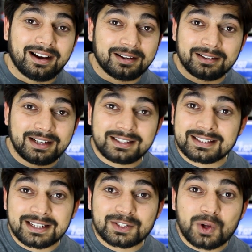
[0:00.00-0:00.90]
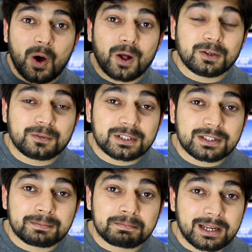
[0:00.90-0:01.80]
Uh, it's, it's all over
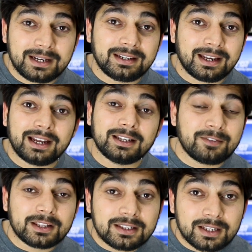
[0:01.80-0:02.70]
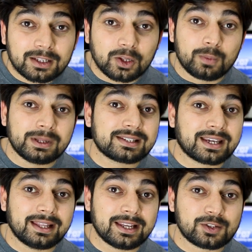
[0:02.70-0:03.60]
the India and even in the global
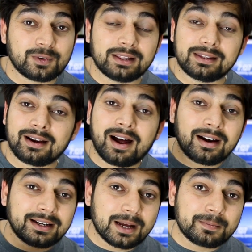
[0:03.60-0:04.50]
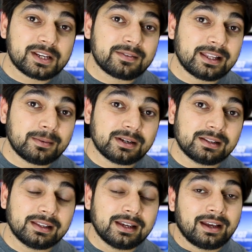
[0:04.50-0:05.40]
scale as well. There are dumps
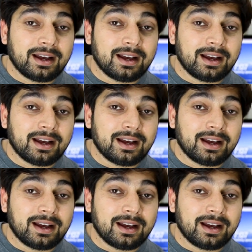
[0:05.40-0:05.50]
available.